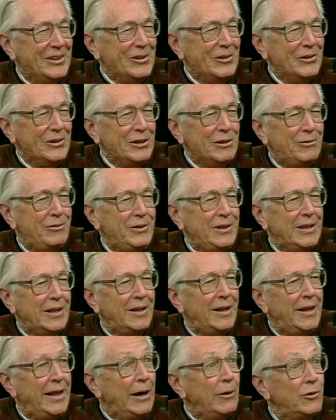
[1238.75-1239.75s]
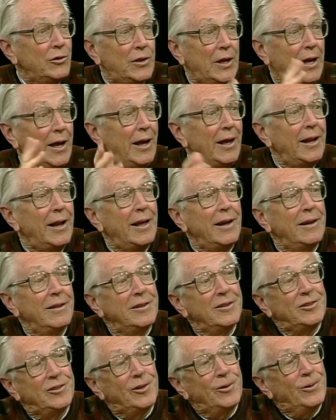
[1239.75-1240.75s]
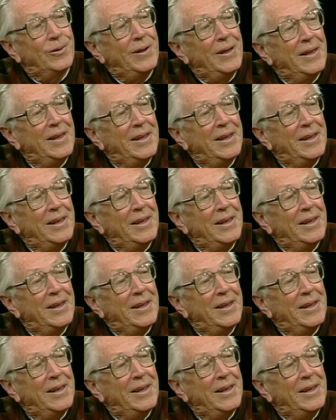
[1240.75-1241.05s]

you know, in the field. That was the highlight of the show.